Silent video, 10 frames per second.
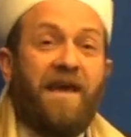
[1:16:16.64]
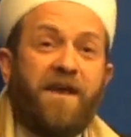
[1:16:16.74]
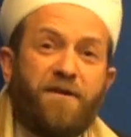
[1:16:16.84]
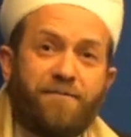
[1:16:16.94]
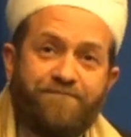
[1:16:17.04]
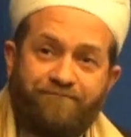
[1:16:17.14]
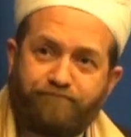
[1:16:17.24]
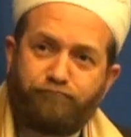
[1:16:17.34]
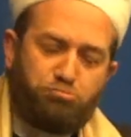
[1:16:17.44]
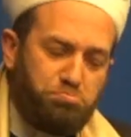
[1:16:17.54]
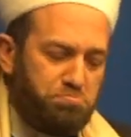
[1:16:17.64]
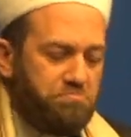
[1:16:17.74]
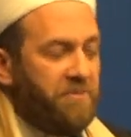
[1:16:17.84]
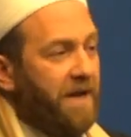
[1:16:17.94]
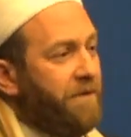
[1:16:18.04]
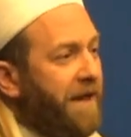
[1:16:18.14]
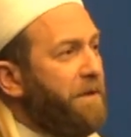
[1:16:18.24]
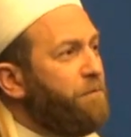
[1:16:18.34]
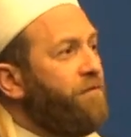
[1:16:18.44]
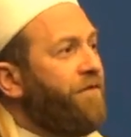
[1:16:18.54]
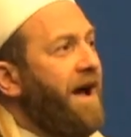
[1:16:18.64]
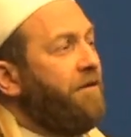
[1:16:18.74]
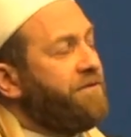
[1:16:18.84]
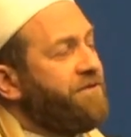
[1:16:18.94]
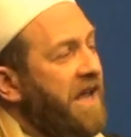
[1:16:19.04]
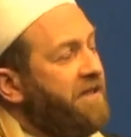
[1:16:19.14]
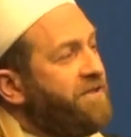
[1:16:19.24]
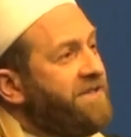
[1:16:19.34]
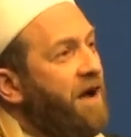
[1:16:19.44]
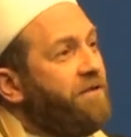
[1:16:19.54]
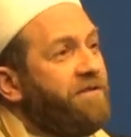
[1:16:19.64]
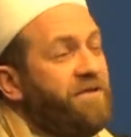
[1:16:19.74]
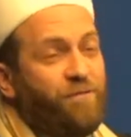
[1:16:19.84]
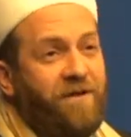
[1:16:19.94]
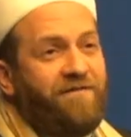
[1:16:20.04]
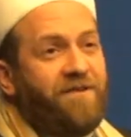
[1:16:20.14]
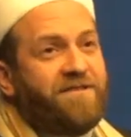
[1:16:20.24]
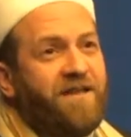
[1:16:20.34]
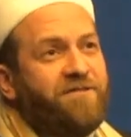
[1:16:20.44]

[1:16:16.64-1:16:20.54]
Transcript: In, let me move up, challenges up in the 21st